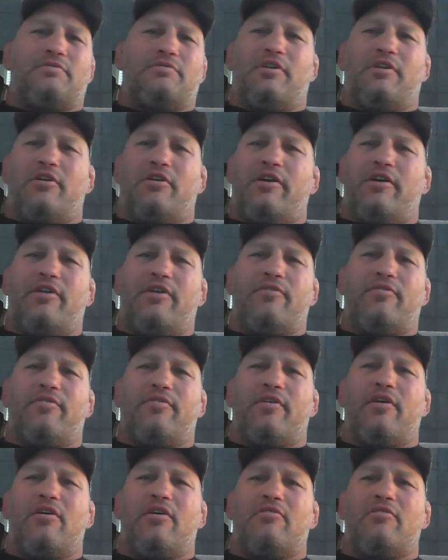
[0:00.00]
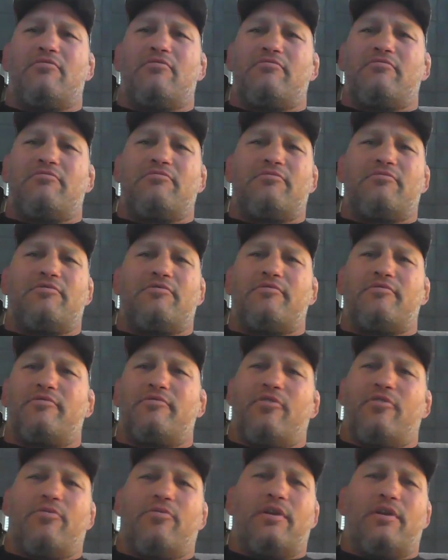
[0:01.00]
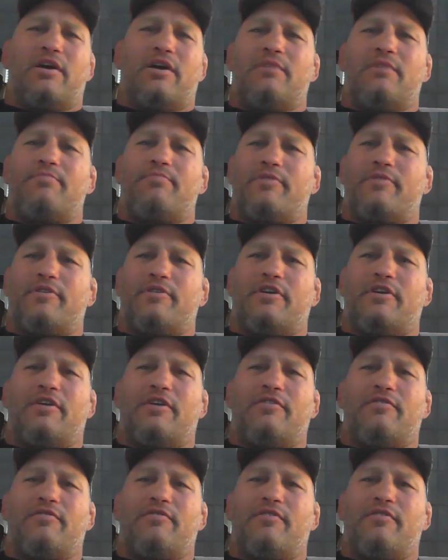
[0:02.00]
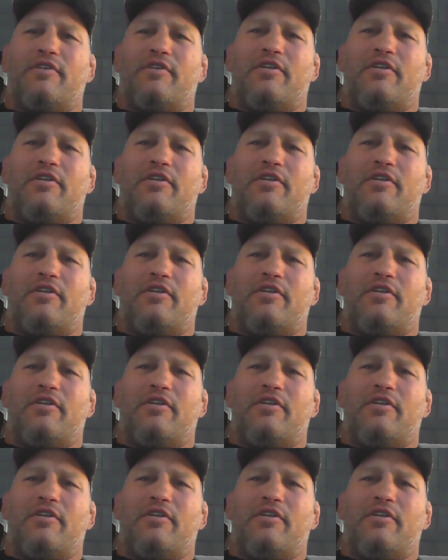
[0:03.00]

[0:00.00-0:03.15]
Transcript: here and there, growing up, and